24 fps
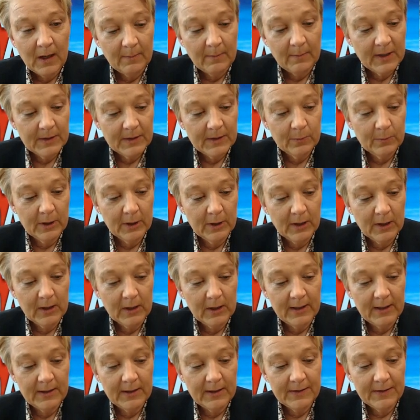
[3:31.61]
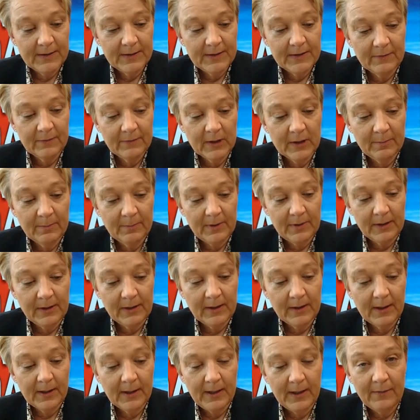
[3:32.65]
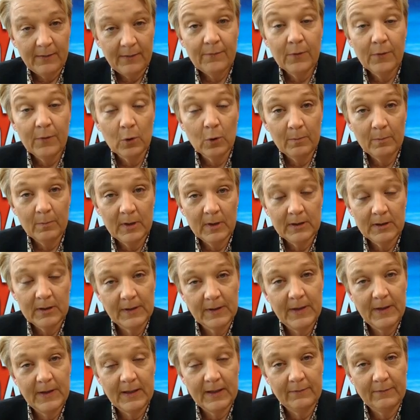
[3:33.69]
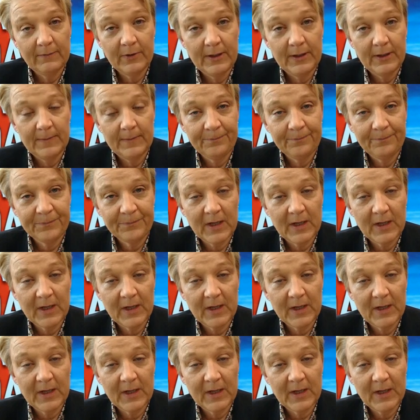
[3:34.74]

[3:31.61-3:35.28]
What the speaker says: as well as developing a form that every